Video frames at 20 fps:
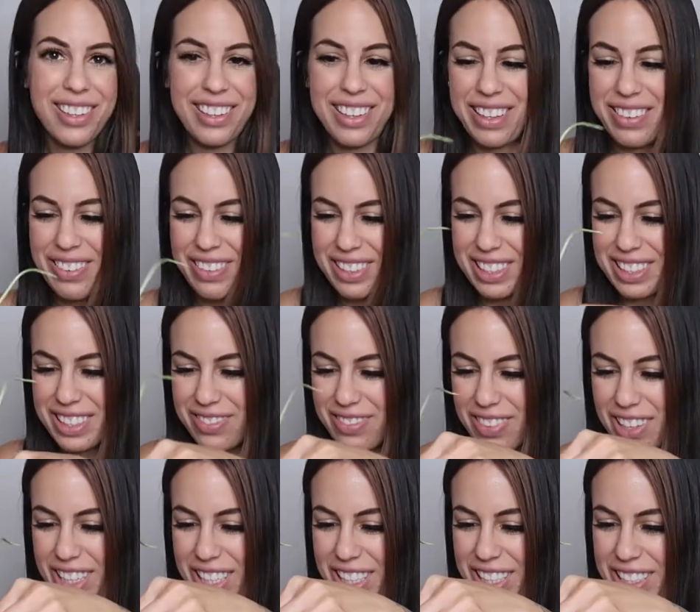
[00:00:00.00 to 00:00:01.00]
leafless
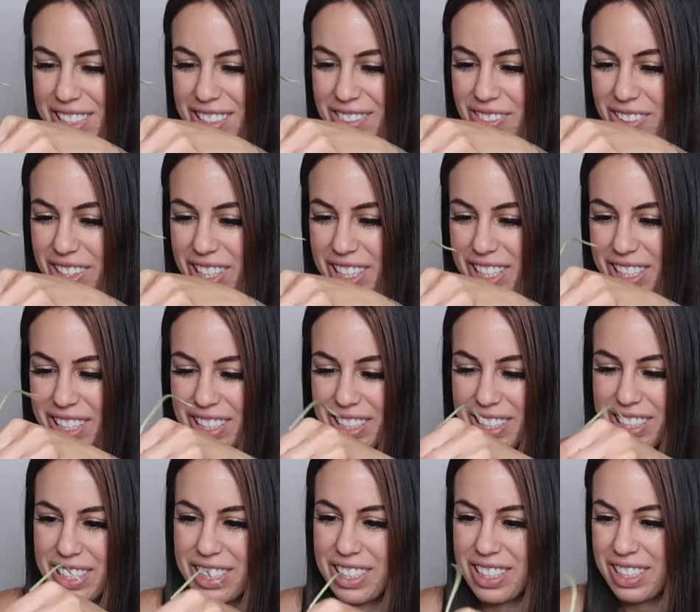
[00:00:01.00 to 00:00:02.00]
vine as
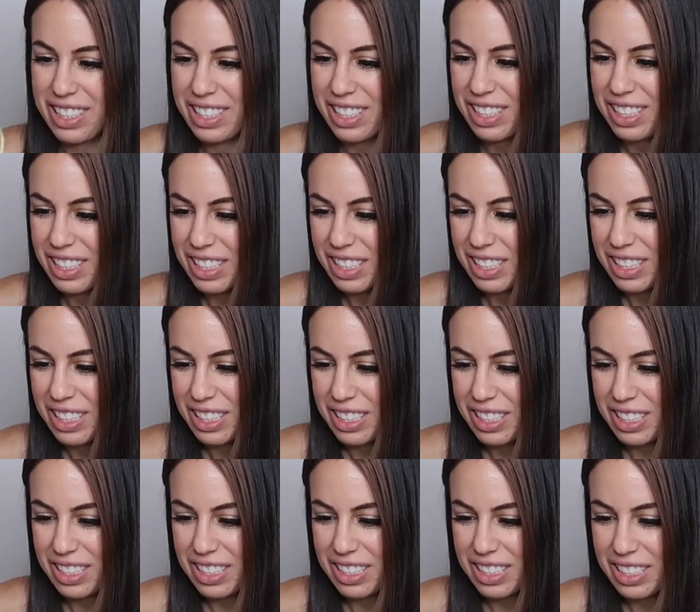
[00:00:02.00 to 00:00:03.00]
well.
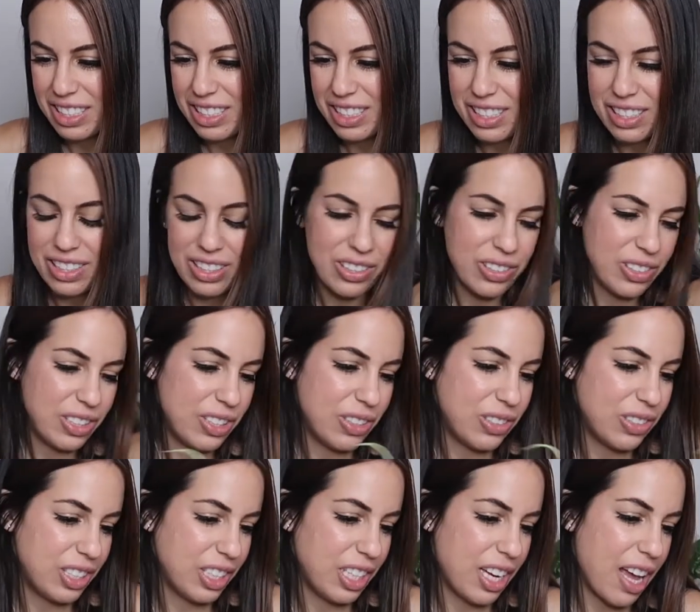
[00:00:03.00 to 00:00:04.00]
Just no
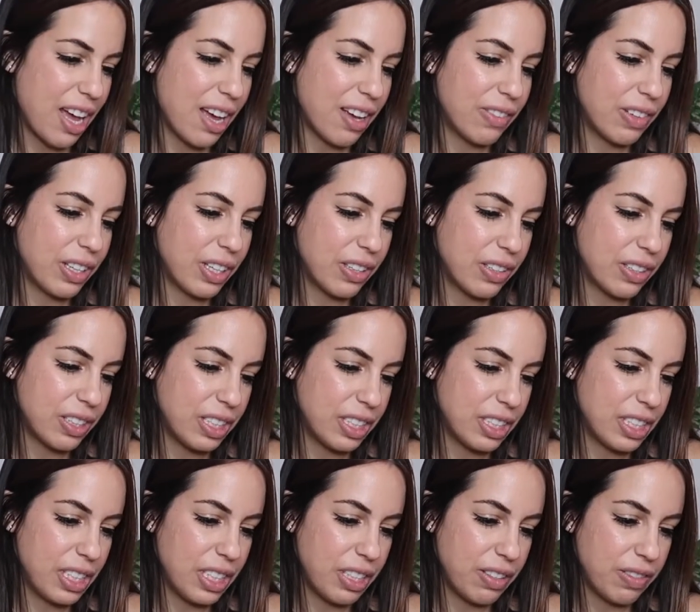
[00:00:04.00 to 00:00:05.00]
use in having all these
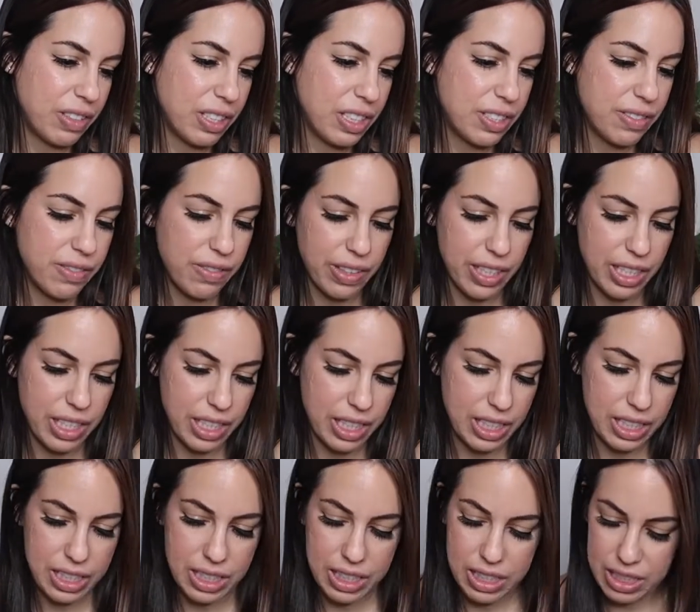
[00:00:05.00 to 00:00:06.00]
leafless
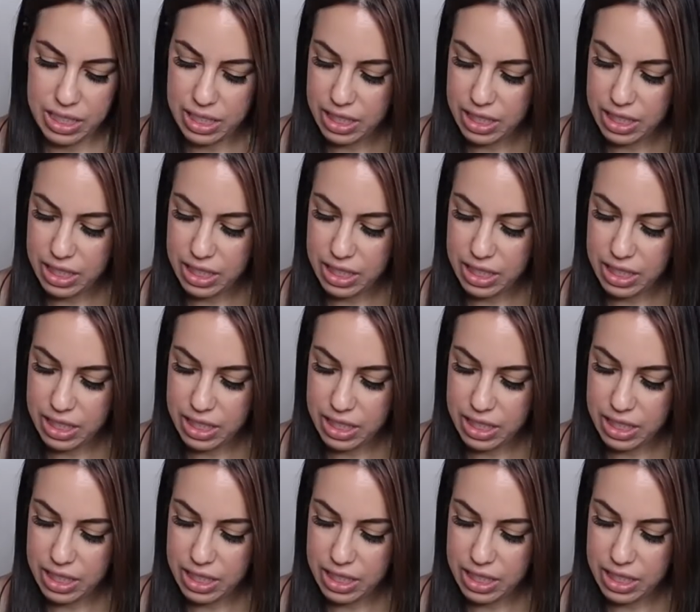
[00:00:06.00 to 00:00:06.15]
vines.